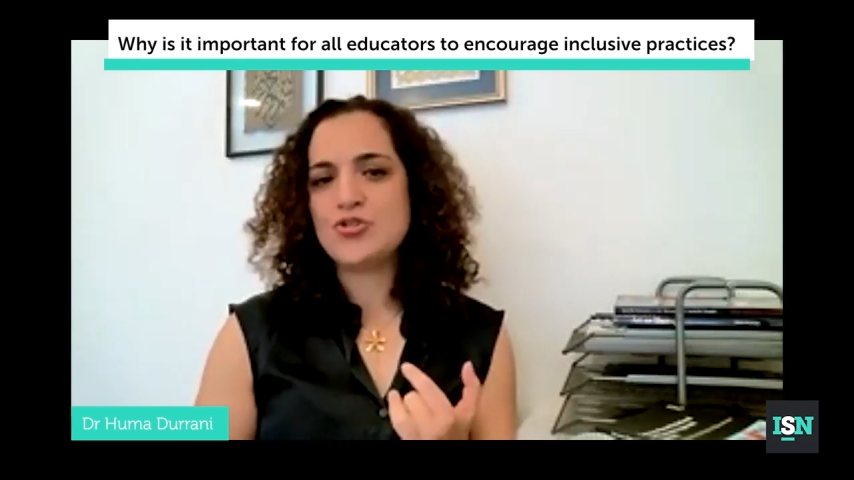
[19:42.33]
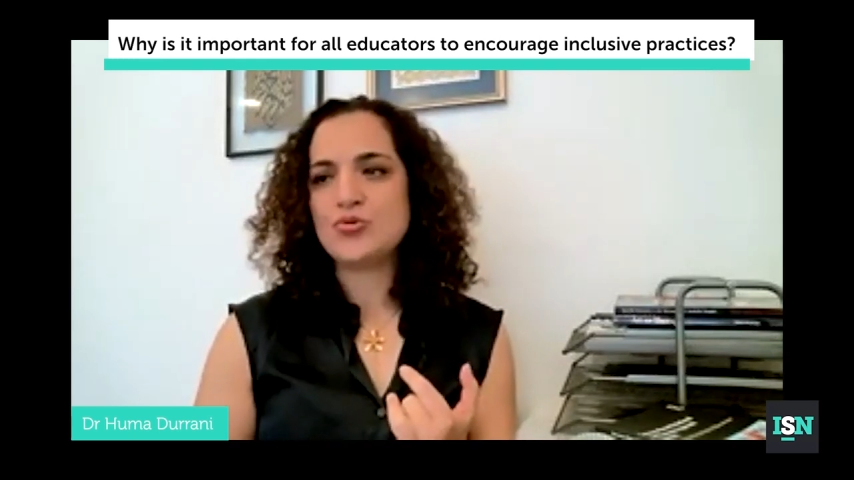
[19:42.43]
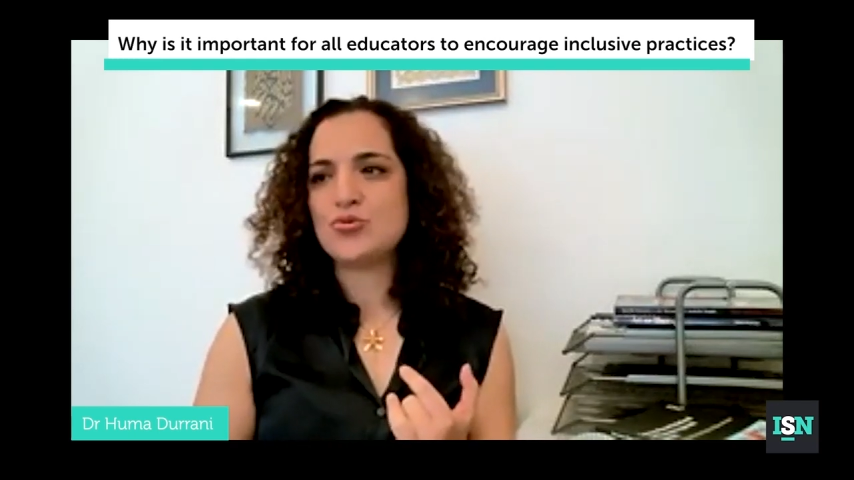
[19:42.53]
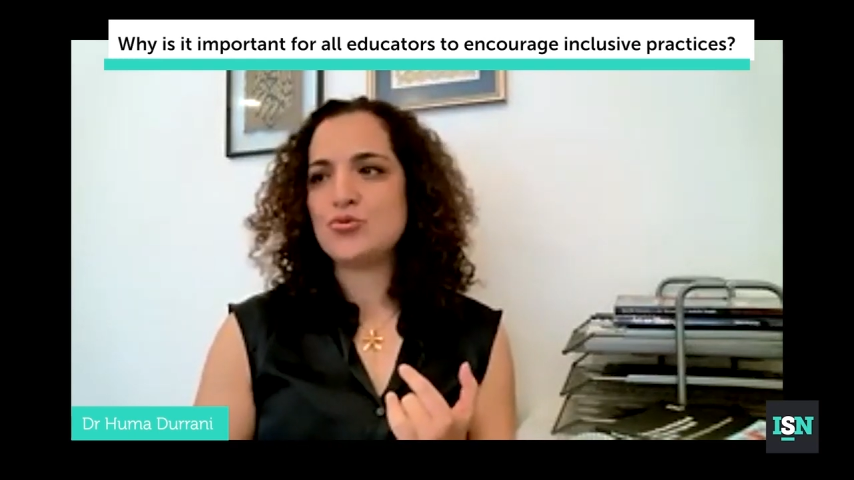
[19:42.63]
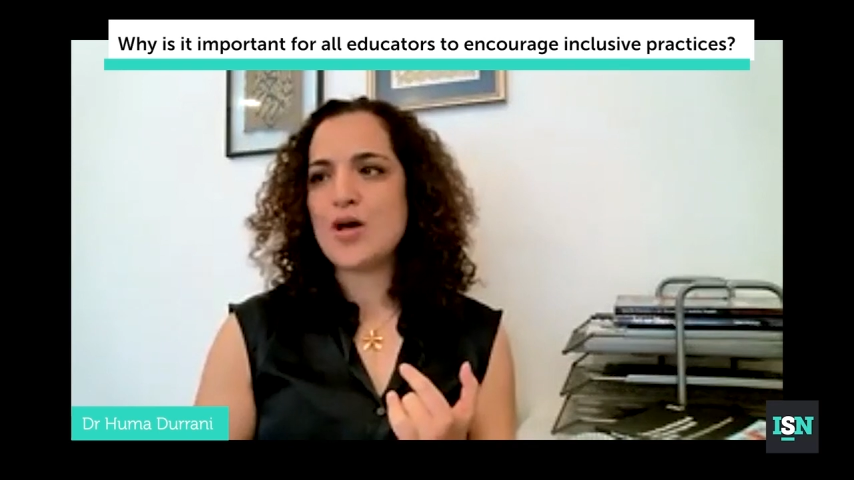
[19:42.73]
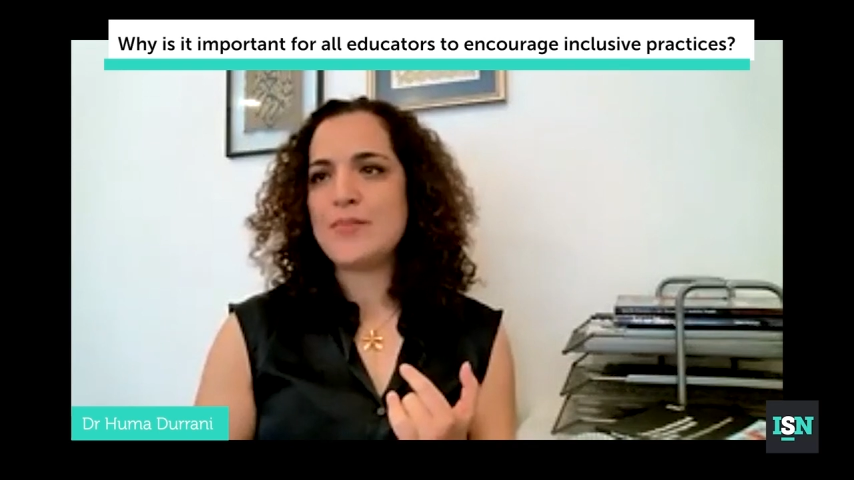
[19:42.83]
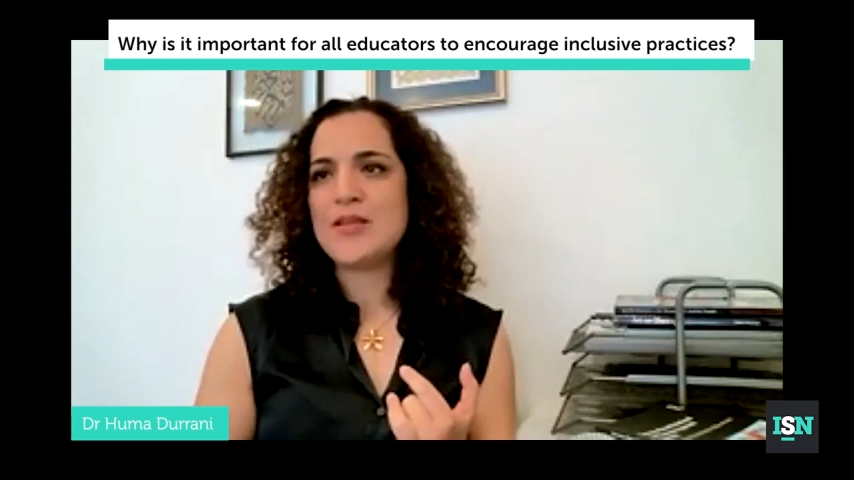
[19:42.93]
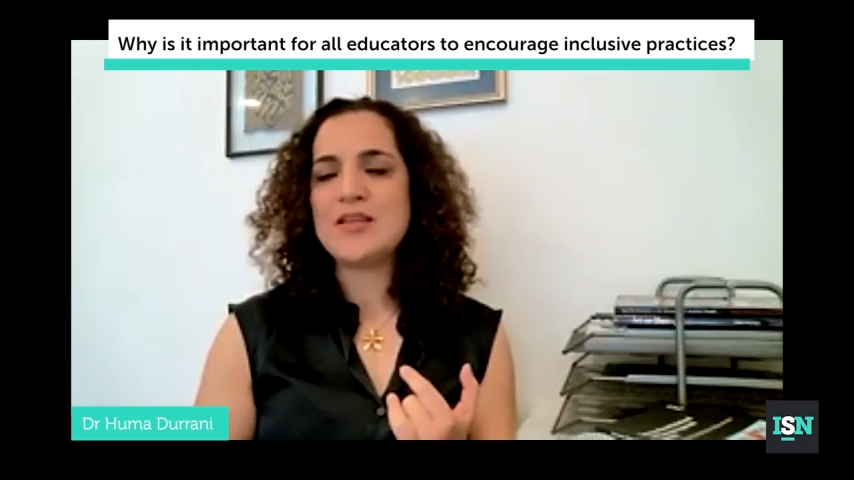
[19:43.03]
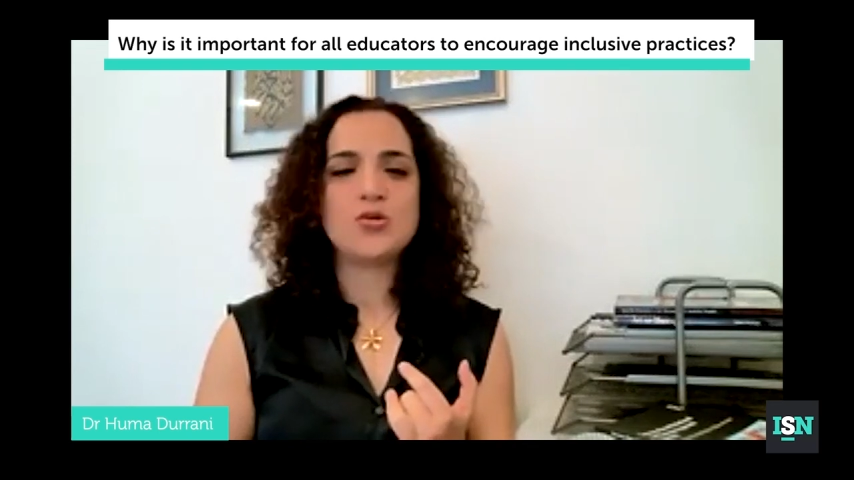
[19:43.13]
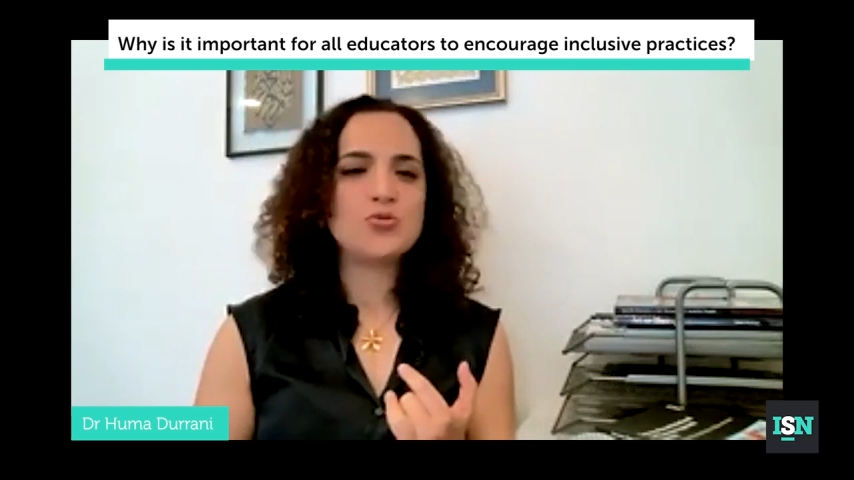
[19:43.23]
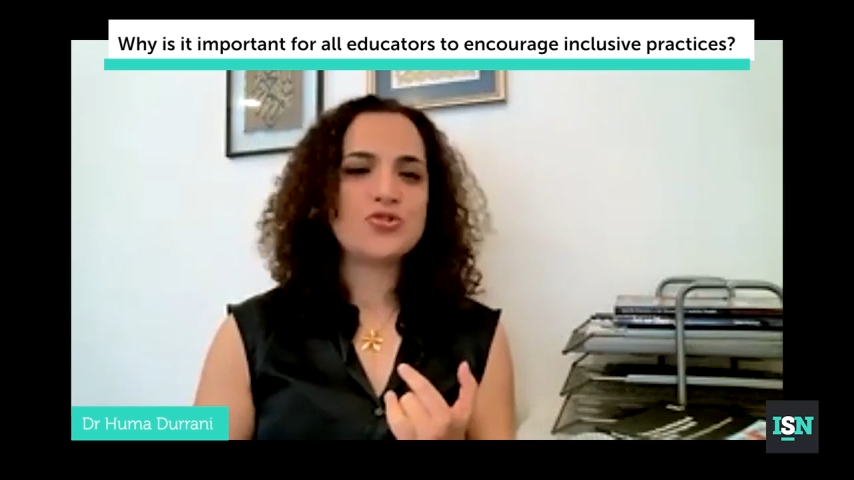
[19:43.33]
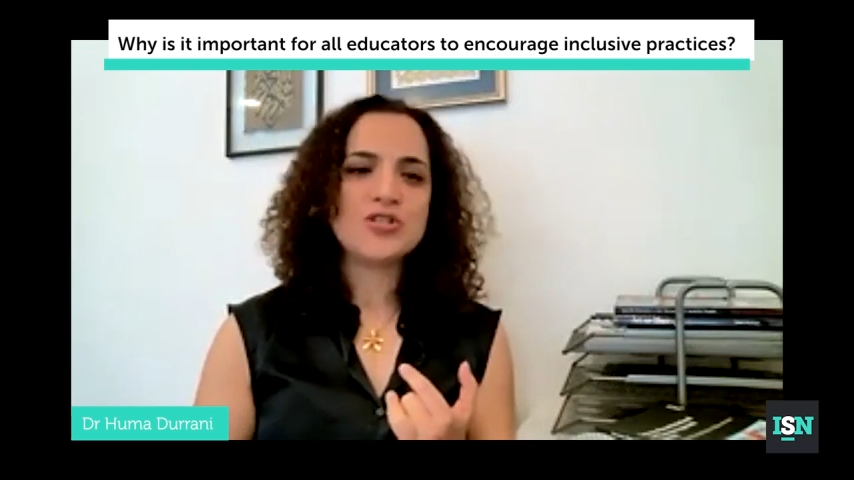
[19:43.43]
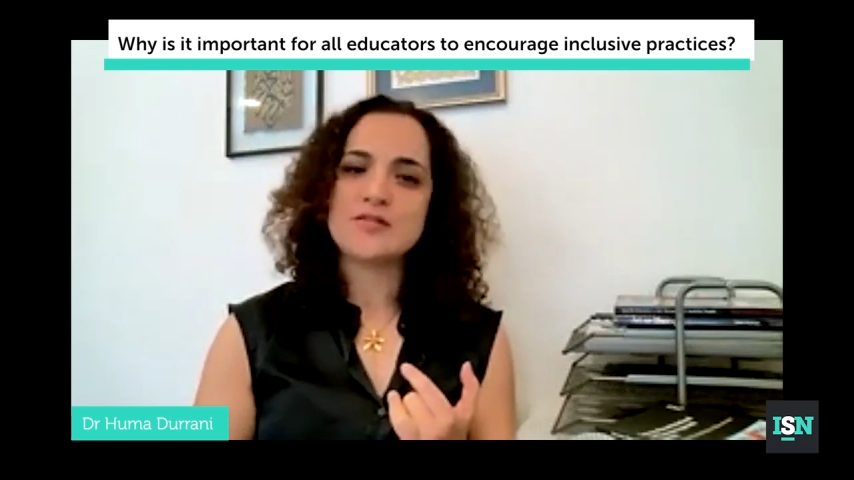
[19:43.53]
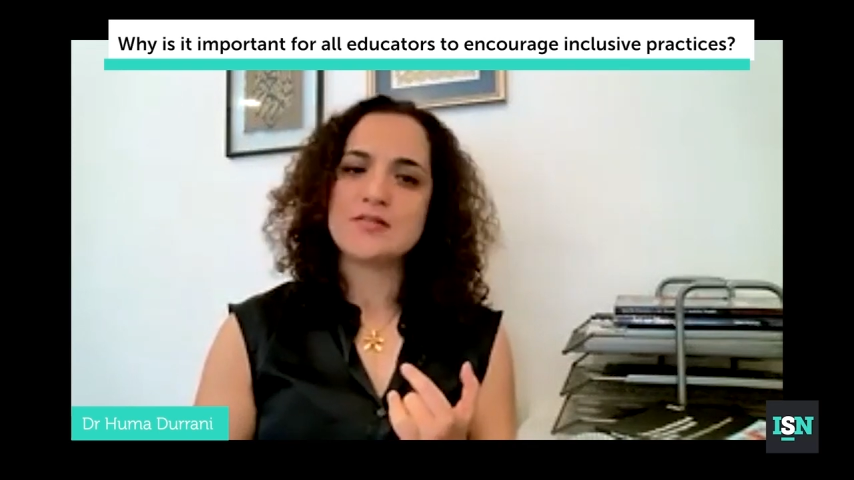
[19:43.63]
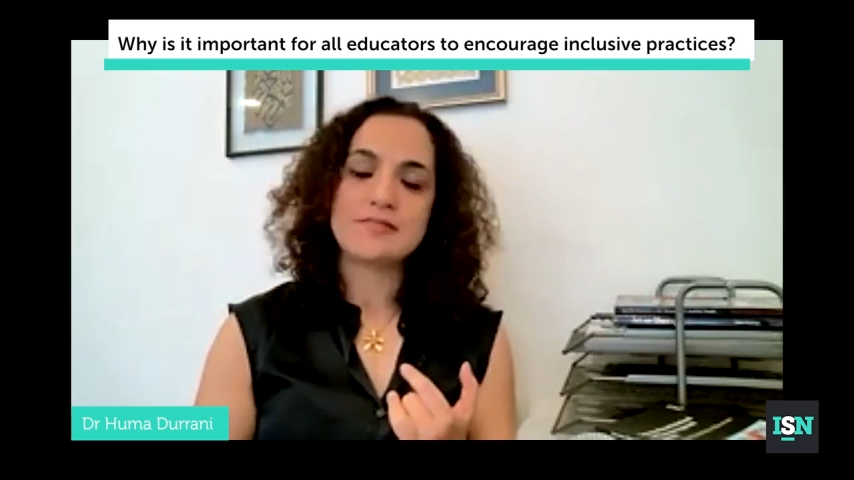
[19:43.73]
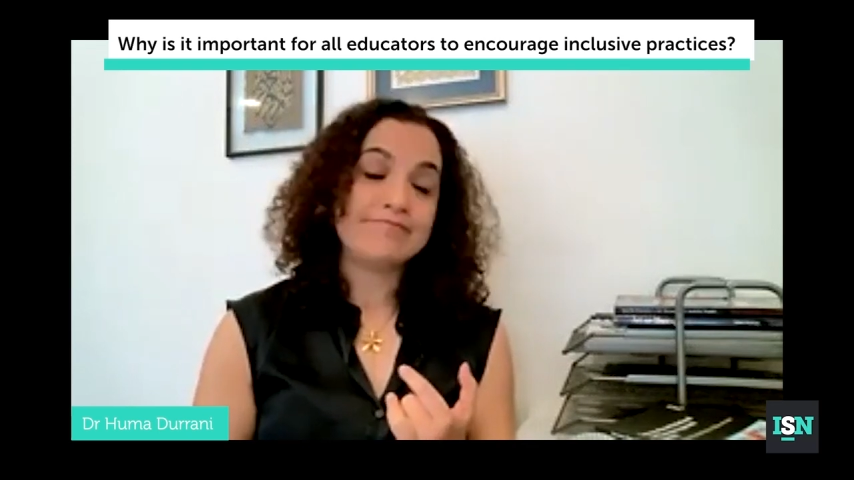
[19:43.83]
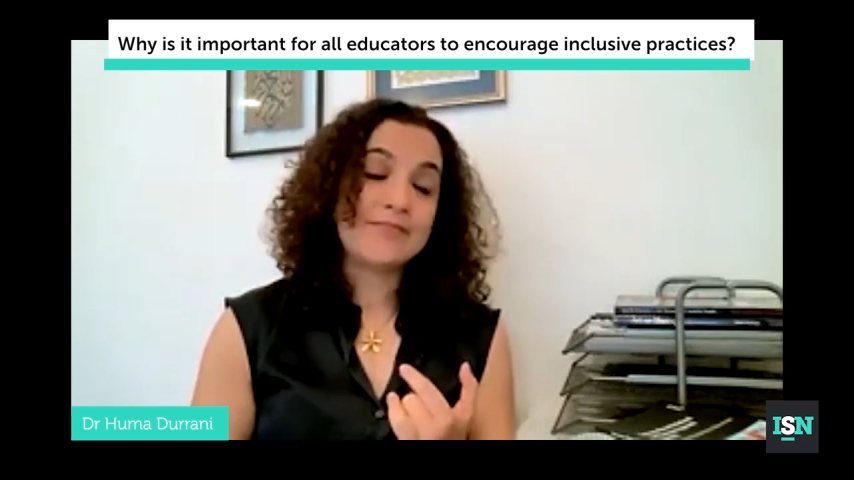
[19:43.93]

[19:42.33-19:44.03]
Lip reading: inclusion